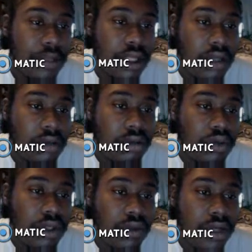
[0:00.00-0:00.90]

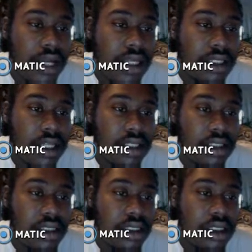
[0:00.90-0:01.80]
we're
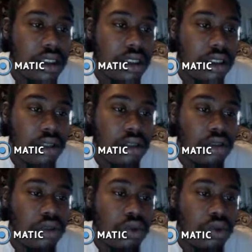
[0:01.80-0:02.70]
analyzing
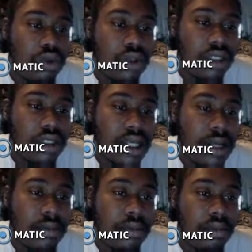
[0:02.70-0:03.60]
2 of the
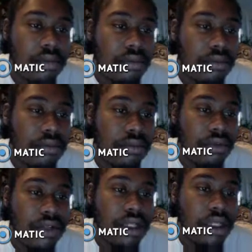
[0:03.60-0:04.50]
top
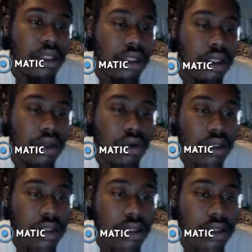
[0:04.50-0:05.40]
3
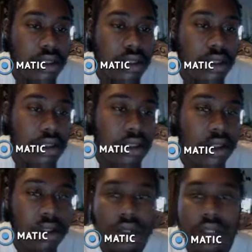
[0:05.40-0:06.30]
coins.
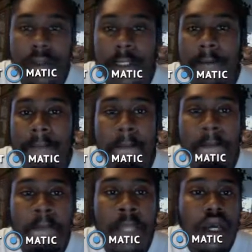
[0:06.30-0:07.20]
You know what I mean?
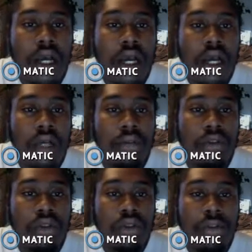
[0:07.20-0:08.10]

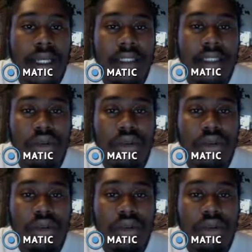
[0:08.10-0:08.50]
So back to